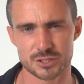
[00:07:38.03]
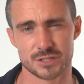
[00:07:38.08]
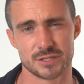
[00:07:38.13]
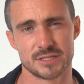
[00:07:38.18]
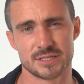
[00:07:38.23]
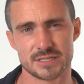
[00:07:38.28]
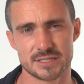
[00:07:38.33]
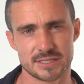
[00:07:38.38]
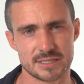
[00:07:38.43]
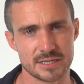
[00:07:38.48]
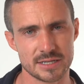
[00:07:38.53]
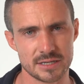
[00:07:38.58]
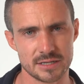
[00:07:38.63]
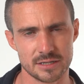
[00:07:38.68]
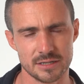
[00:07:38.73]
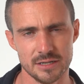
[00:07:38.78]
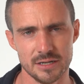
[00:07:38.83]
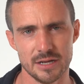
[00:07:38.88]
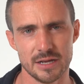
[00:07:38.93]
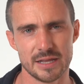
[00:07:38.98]
and
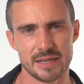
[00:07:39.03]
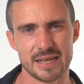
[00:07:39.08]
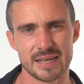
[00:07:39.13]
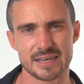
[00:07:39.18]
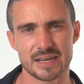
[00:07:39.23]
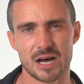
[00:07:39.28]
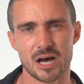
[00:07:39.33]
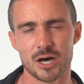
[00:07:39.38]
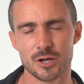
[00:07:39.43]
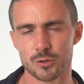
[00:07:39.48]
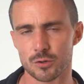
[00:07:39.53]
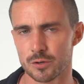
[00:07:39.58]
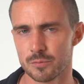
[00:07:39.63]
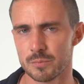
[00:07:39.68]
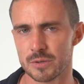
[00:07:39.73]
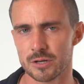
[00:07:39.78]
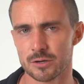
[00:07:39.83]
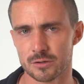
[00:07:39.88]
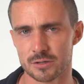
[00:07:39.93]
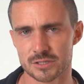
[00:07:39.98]
seen, that 100
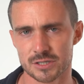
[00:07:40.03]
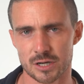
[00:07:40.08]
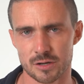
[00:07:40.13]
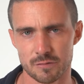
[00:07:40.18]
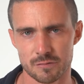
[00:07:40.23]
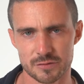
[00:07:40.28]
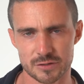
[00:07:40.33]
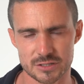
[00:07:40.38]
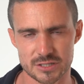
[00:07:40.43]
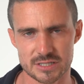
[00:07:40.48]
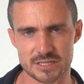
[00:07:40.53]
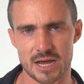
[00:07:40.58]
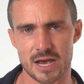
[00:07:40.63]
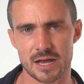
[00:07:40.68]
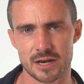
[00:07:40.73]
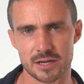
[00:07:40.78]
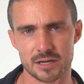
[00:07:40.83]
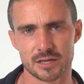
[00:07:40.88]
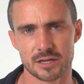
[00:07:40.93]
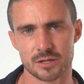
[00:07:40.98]
meters of
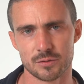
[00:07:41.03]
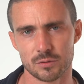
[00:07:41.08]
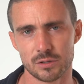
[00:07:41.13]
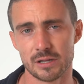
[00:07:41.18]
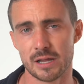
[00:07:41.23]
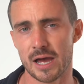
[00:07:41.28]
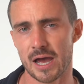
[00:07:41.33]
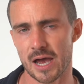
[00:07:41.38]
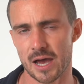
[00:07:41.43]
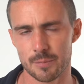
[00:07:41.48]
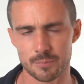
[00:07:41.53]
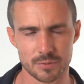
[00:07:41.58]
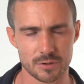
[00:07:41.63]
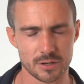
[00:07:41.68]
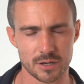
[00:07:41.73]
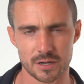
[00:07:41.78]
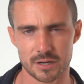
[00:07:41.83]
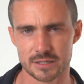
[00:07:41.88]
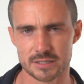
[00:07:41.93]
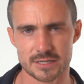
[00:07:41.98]
static and
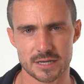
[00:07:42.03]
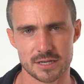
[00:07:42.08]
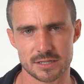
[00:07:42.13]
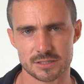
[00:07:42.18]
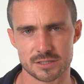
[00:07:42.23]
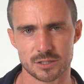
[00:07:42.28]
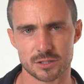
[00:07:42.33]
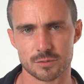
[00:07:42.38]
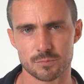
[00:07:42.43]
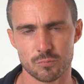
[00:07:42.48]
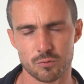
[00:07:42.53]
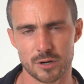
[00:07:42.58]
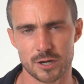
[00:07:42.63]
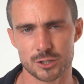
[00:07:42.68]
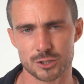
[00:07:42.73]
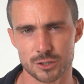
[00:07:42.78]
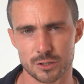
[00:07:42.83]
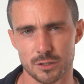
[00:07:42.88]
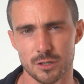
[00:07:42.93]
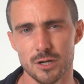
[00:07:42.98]
lab tested
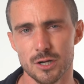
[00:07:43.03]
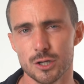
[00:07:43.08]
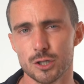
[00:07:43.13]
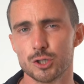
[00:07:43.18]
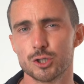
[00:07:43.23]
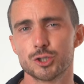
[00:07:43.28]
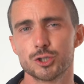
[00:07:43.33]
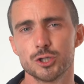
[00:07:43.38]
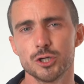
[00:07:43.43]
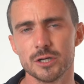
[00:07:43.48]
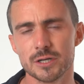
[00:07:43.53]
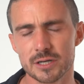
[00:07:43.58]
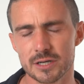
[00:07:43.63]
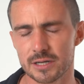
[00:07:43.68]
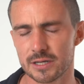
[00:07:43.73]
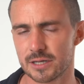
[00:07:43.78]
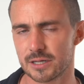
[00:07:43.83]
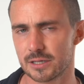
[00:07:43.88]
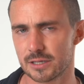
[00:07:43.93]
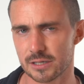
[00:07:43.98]
pressure should
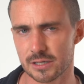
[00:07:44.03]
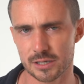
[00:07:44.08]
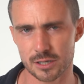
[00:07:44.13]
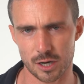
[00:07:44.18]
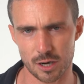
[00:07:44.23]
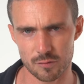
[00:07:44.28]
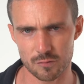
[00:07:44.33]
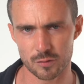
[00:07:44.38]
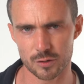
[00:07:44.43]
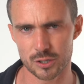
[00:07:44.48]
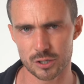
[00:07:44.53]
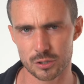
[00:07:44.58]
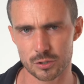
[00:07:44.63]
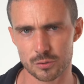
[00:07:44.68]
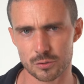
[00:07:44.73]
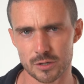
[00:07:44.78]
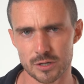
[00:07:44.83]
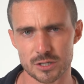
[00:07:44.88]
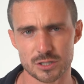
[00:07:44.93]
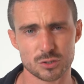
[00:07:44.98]
cover
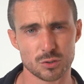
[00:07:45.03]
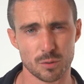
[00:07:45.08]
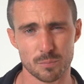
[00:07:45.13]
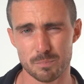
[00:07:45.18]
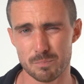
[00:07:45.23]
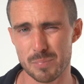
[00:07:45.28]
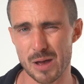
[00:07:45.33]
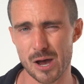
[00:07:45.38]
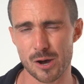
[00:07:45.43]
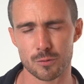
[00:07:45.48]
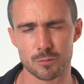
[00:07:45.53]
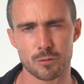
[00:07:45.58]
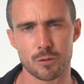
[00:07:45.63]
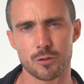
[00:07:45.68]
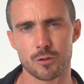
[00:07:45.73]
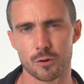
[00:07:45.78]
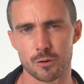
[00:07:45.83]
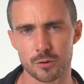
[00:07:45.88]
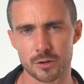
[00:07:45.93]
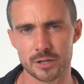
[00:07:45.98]
you to about
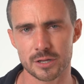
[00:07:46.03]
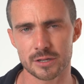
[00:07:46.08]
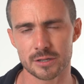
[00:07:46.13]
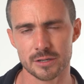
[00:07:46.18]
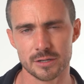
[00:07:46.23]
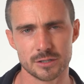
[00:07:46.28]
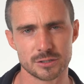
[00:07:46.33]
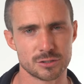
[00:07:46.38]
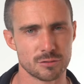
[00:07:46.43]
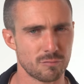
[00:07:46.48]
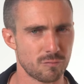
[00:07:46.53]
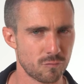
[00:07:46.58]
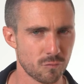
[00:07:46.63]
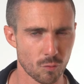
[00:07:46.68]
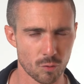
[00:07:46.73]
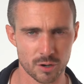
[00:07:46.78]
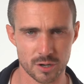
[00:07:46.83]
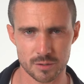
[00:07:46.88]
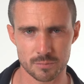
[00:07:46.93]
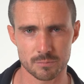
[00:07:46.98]
30 to
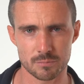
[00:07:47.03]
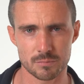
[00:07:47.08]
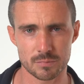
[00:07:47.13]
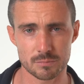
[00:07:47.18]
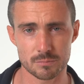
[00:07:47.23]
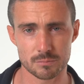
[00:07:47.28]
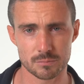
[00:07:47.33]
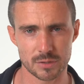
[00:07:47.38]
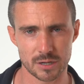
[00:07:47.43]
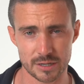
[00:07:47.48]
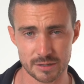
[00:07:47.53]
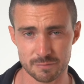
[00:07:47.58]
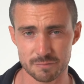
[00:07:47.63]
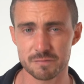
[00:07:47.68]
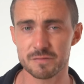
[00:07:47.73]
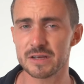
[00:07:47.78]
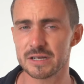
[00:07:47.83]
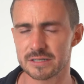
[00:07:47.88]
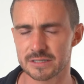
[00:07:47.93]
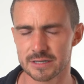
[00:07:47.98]
40
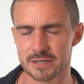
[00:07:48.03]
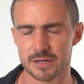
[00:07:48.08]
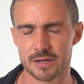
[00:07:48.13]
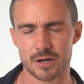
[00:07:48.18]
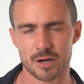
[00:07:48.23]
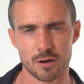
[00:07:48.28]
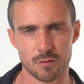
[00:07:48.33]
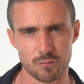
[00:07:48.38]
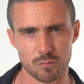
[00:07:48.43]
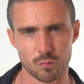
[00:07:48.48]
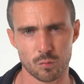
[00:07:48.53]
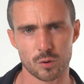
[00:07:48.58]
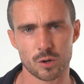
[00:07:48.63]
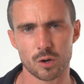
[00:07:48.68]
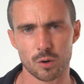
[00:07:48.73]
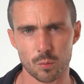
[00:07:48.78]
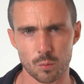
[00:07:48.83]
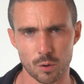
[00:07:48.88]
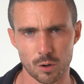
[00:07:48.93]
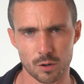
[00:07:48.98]
feet of
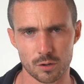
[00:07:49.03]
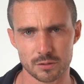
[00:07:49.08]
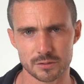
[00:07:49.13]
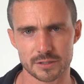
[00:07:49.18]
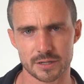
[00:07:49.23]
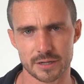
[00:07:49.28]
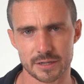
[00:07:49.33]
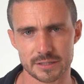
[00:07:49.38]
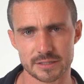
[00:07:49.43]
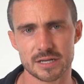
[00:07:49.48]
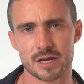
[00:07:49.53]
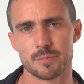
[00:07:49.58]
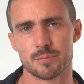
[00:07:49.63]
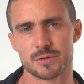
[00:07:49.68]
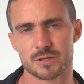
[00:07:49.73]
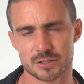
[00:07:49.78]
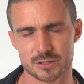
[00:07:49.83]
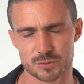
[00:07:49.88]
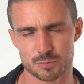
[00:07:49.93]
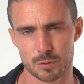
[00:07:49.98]
real world
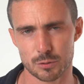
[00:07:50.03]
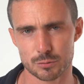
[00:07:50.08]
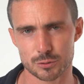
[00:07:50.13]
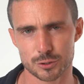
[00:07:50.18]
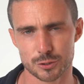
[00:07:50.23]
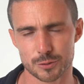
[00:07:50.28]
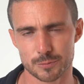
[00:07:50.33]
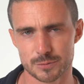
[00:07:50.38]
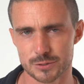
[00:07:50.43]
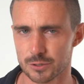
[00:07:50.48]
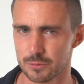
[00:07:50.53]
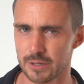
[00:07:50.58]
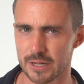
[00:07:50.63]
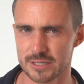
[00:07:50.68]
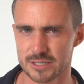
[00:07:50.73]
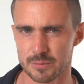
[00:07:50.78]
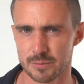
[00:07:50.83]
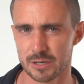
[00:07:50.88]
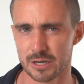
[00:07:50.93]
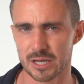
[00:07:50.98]
depth exposure. So
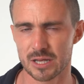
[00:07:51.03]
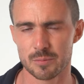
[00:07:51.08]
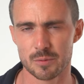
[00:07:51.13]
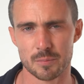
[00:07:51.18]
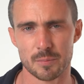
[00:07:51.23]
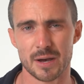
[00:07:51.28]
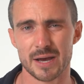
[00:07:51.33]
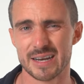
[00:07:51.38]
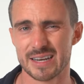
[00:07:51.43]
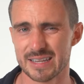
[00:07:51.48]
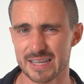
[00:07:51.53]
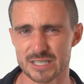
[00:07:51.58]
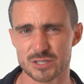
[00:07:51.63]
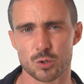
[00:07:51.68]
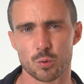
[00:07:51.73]
that's something to keep in mind. And that's